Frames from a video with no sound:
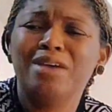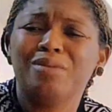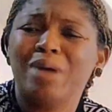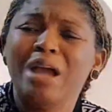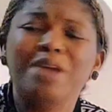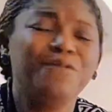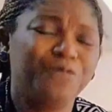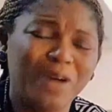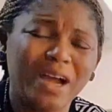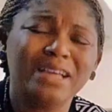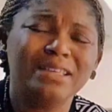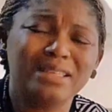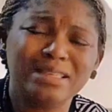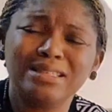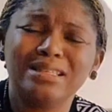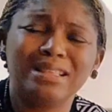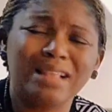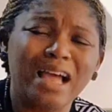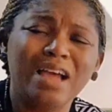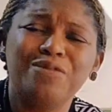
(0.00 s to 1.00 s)
In fact, his
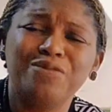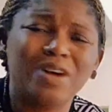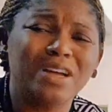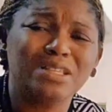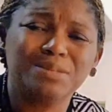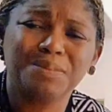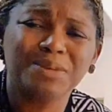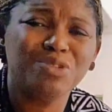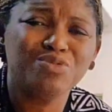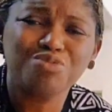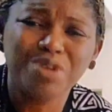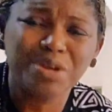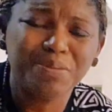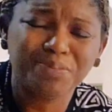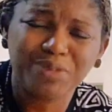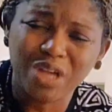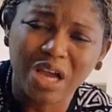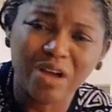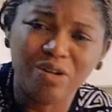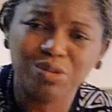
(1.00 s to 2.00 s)
life has been ripped
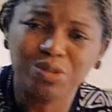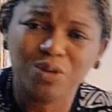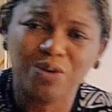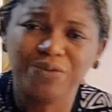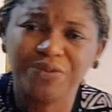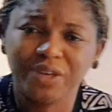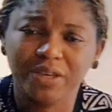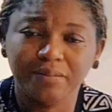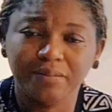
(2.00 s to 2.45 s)
out of him.